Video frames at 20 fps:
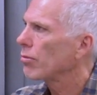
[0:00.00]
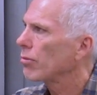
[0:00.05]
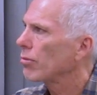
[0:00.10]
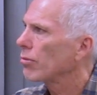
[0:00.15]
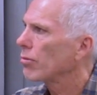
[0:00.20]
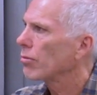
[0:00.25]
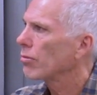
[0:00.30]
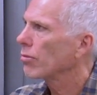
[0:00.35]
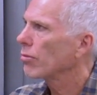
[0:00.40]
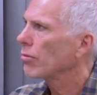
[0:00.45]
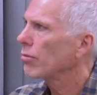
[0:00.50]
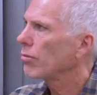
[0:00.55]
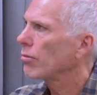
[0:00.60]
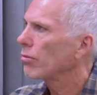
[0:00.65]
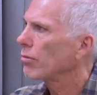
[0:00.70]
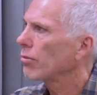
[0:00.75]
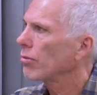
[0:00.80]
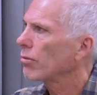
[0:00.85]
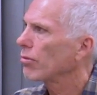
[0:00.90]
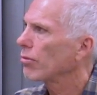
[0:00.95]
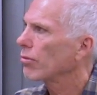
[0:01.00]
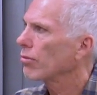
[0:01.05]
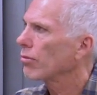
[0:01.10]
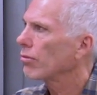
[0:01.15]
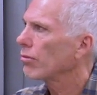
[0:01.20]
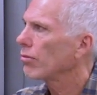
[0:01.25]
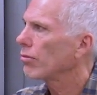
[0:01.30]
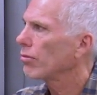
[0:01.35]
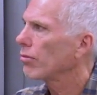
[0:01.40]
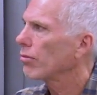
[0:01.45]

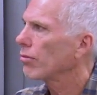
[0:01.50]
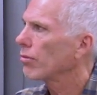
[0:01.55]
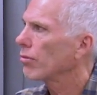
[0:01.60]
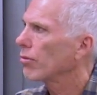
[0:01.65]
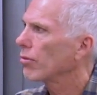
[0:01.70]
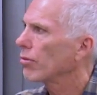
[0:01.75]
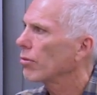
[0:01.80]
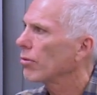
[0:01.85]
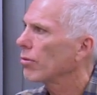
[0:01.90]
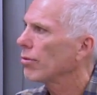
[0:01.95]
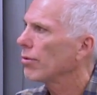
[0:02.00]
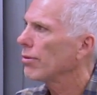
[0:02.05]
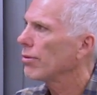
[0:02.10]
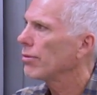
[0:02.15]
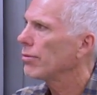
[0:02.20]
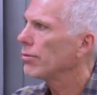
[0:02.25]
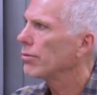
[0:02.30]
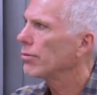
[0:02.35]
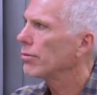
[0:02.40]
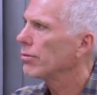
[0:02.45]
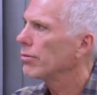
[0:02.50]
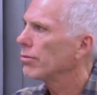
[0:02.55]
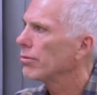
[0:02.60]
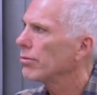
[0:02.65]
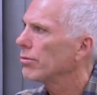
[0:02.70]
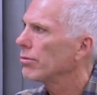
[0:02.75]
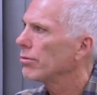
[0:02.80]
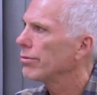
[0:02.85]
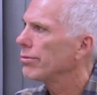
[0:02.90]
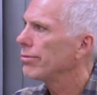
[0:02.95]

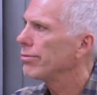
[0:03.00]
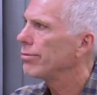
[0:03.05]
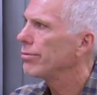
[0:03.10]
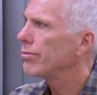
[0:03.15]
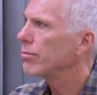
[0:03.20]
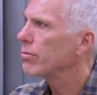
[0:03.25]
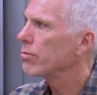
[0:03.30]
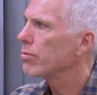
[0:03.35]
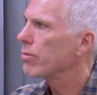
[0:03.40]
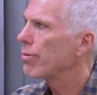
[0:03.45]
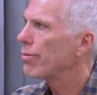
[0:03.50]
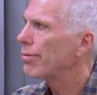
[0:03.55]
The person shown says nothing.